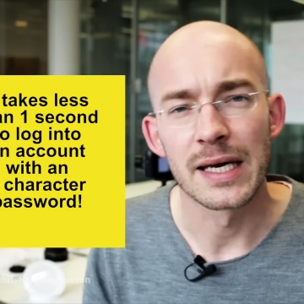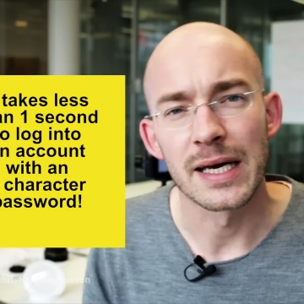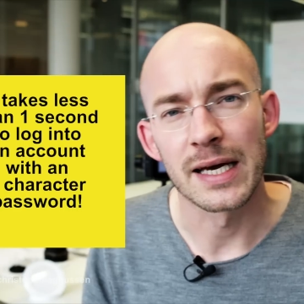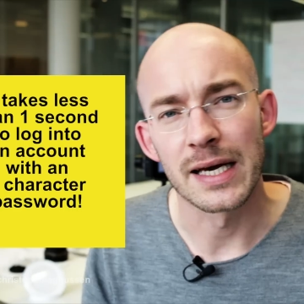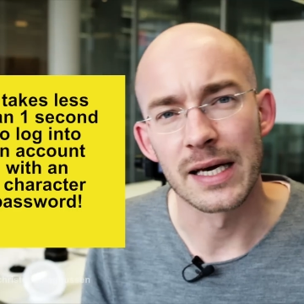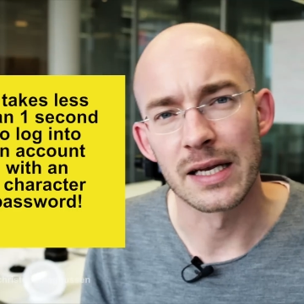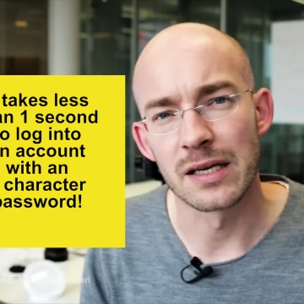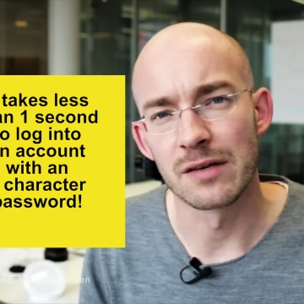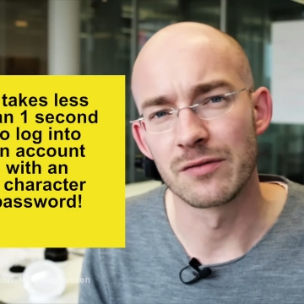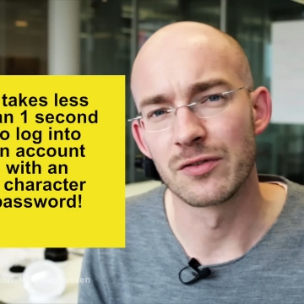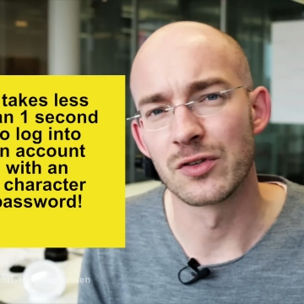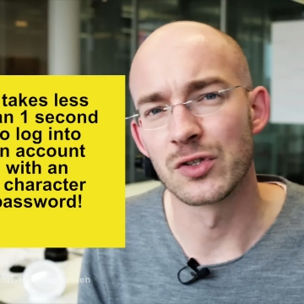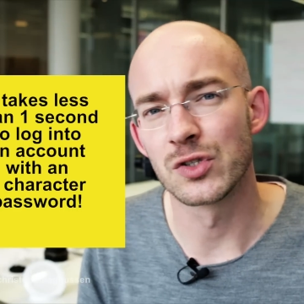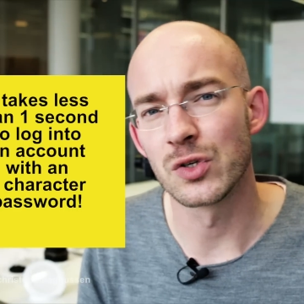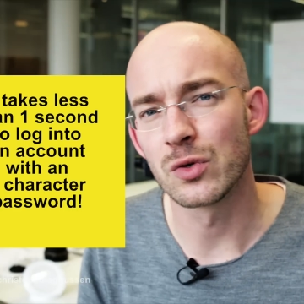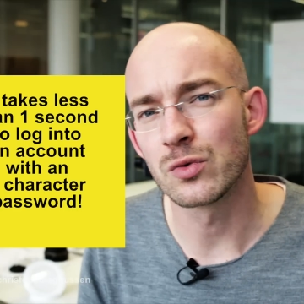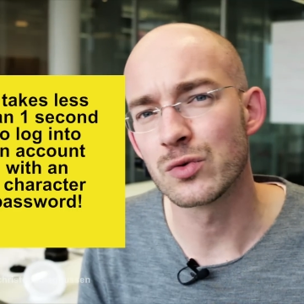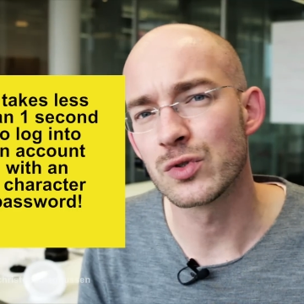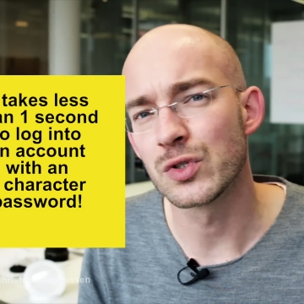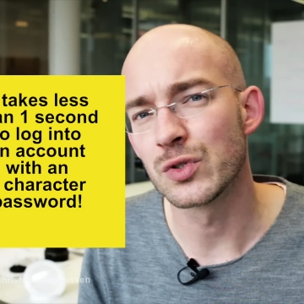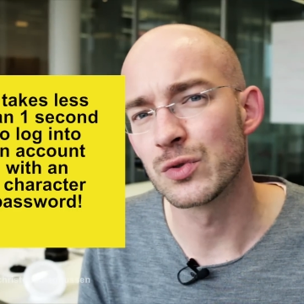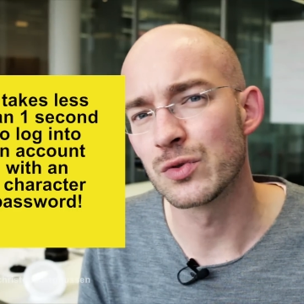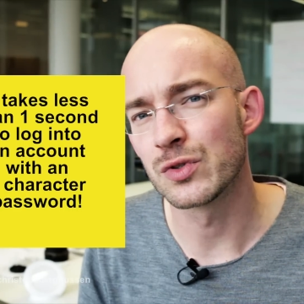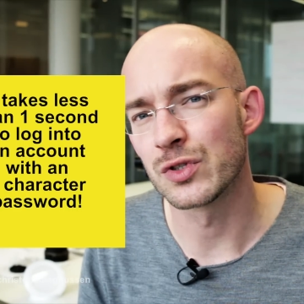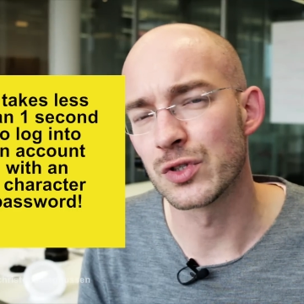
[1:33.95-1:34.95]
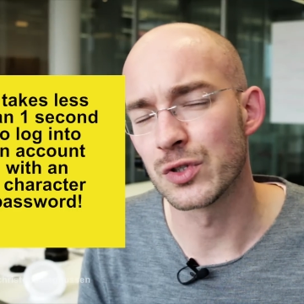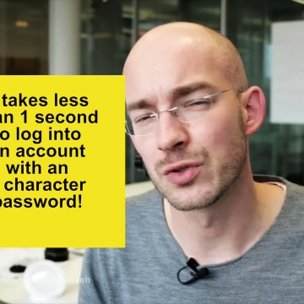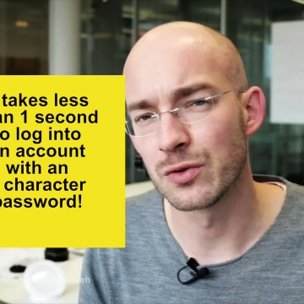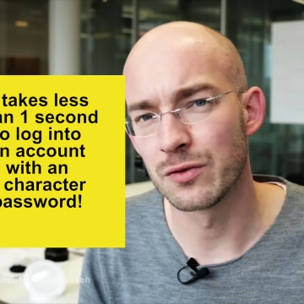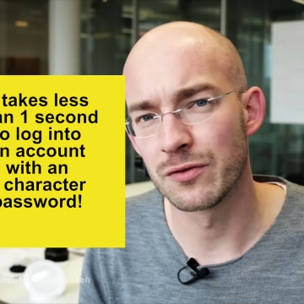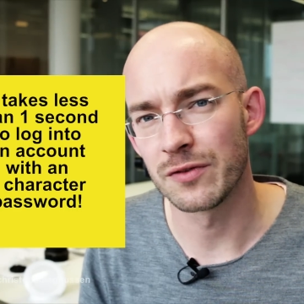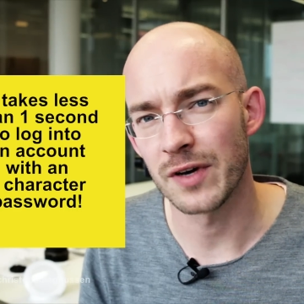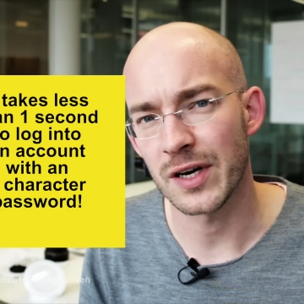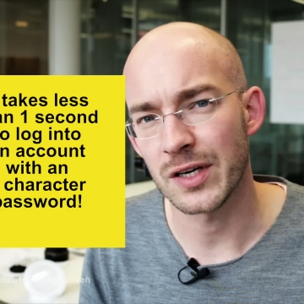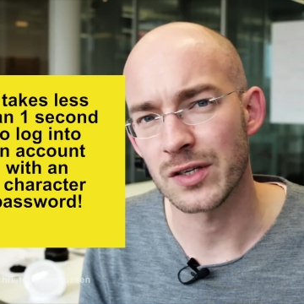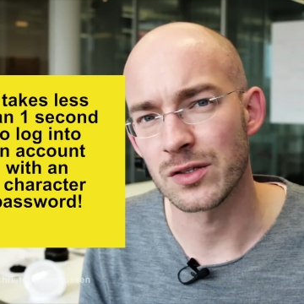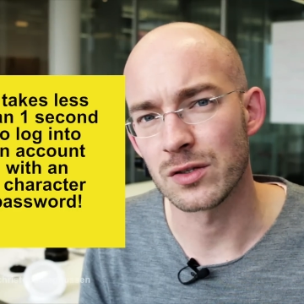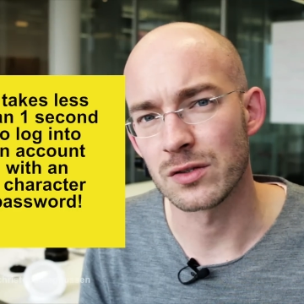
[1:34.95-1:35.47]
And if you don't use a
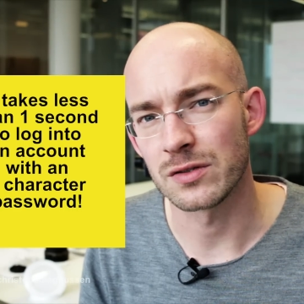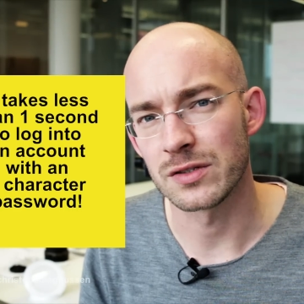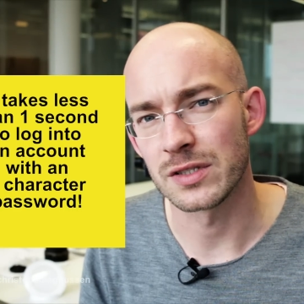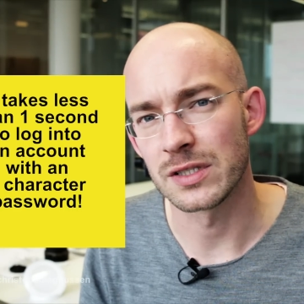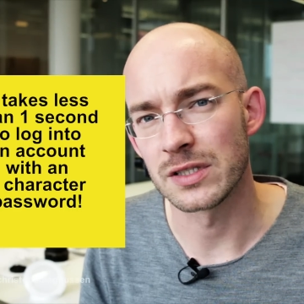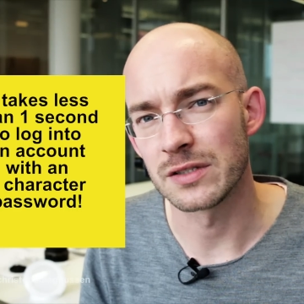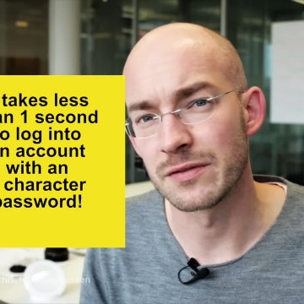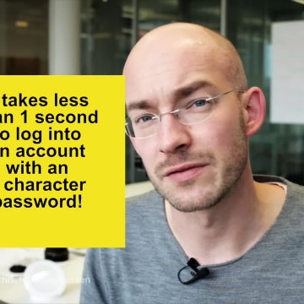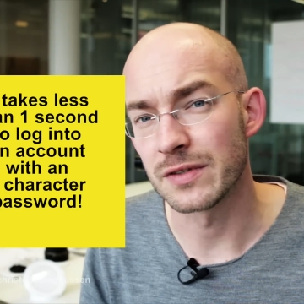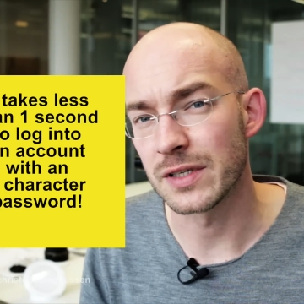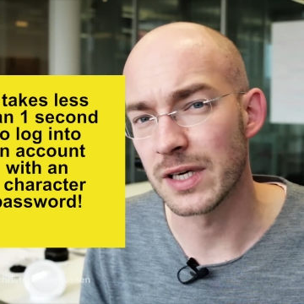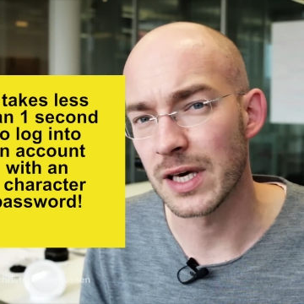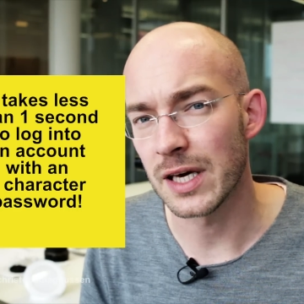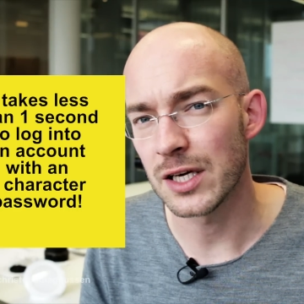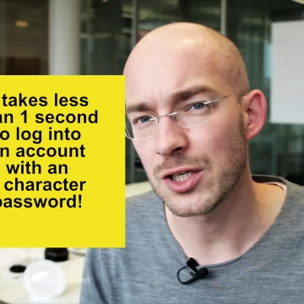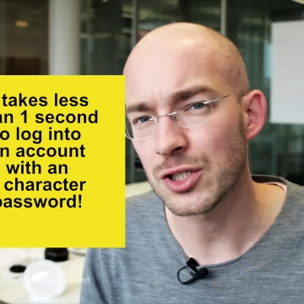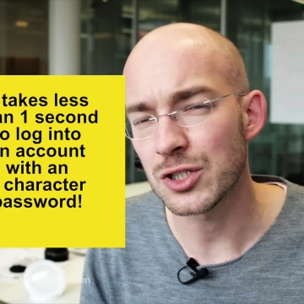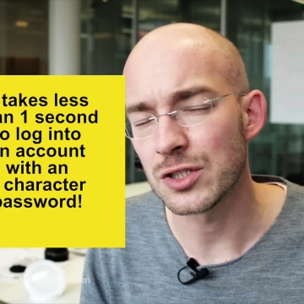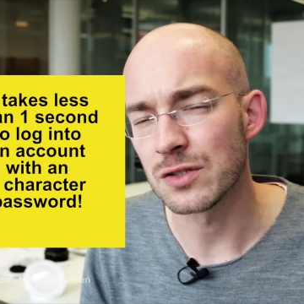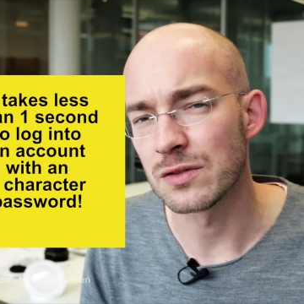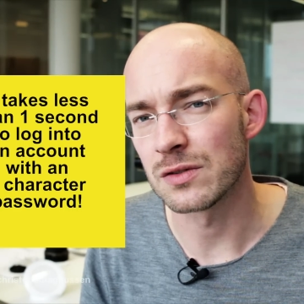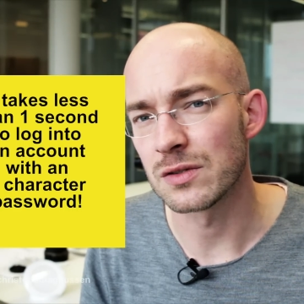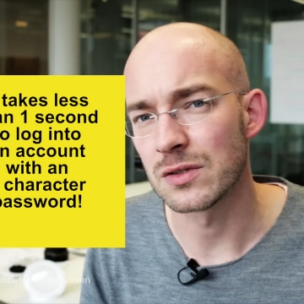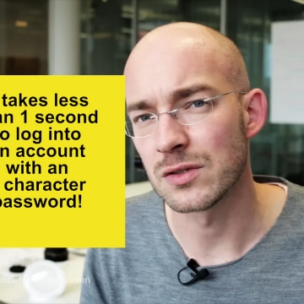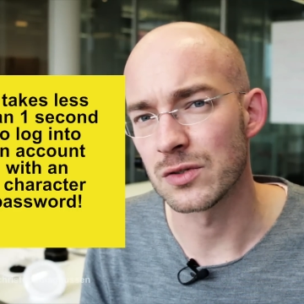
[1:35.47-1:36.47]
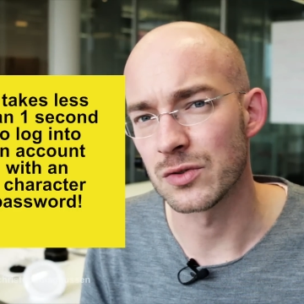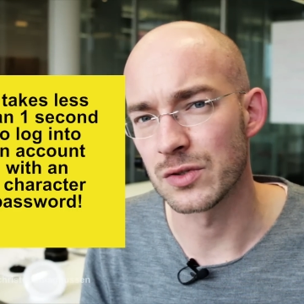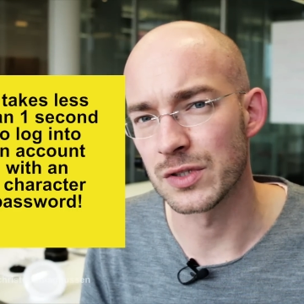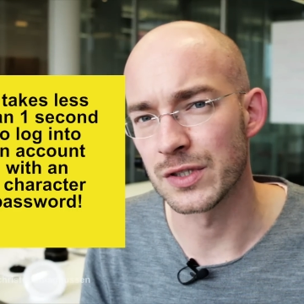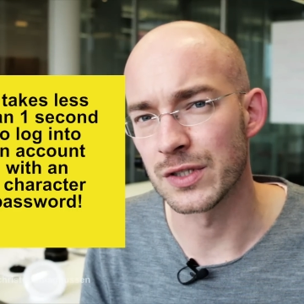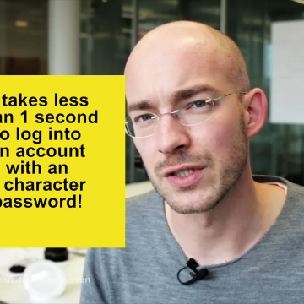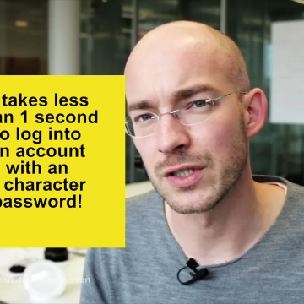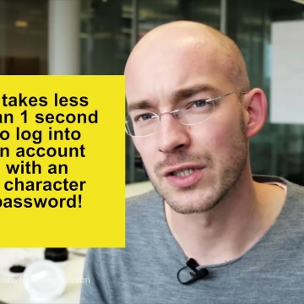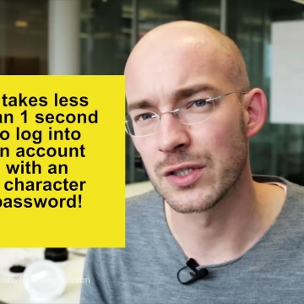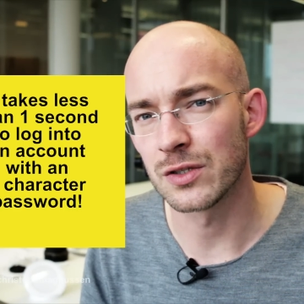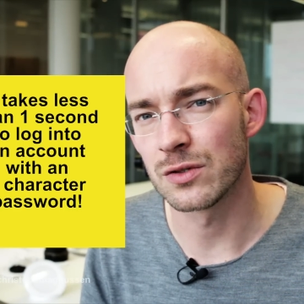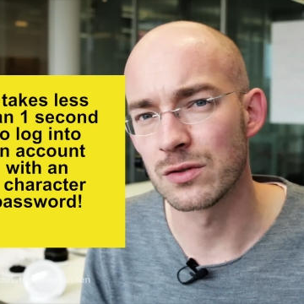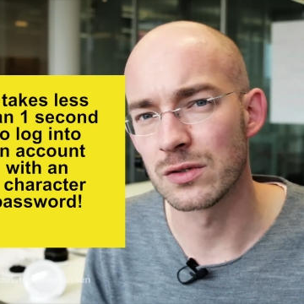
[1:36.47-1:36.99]
two-factor authentication to
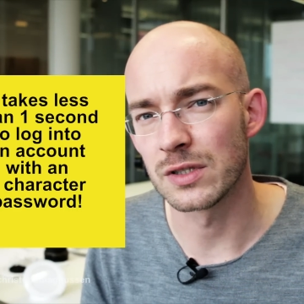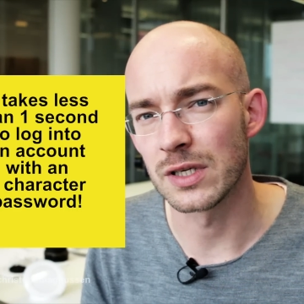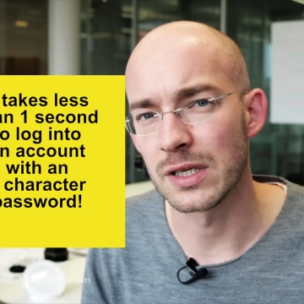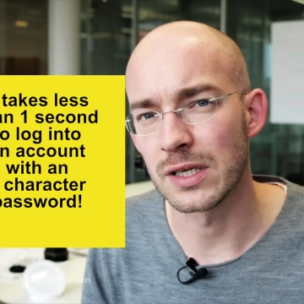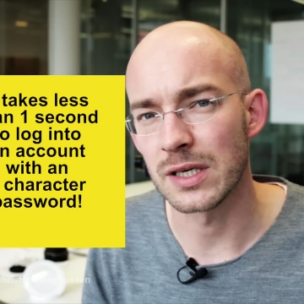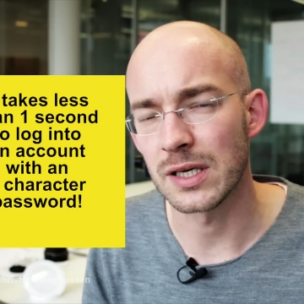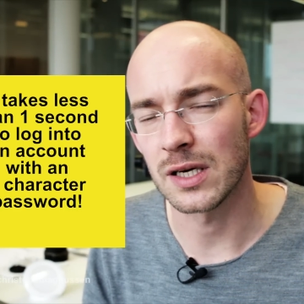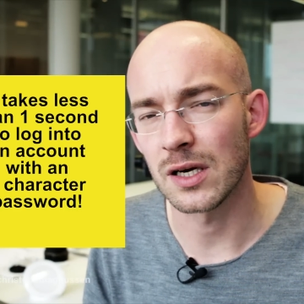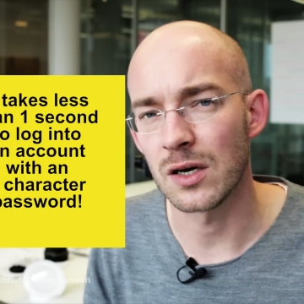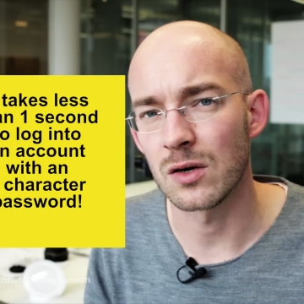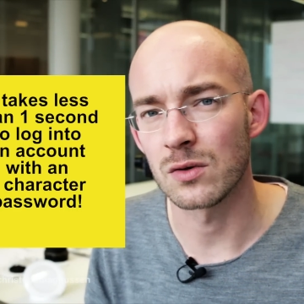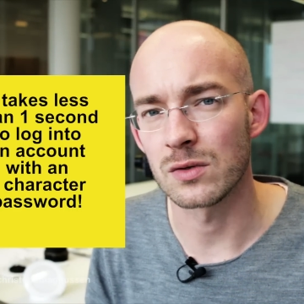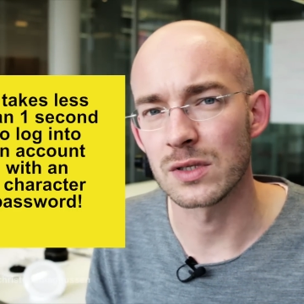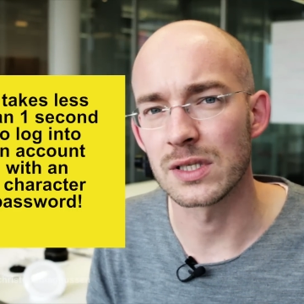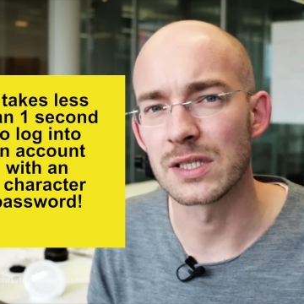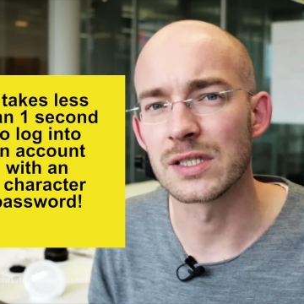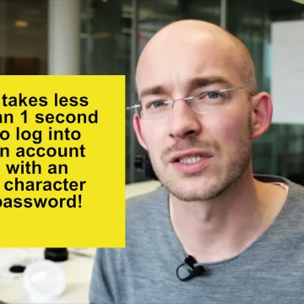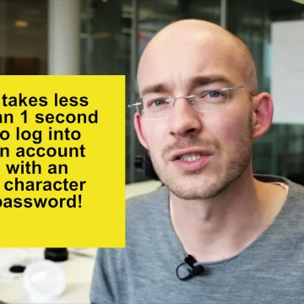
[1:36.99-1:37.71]
secure that account,